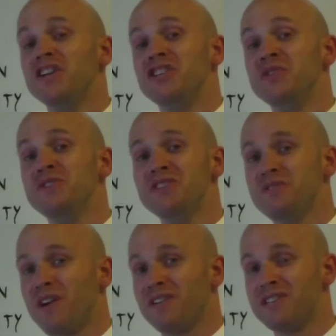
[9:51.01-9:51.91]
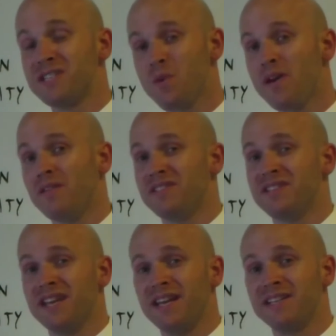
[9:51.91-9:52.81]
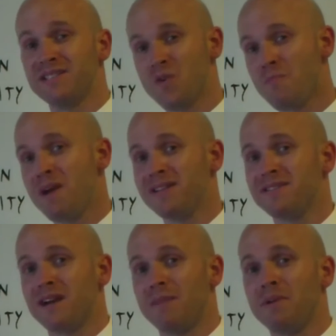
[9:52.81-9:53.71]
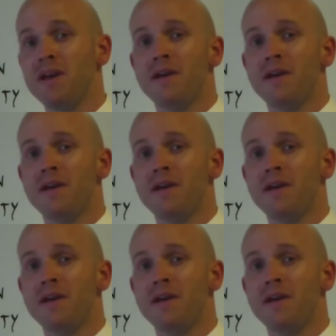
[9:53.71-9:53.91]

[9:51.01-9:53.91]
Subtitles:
due to our soil just getting so messed up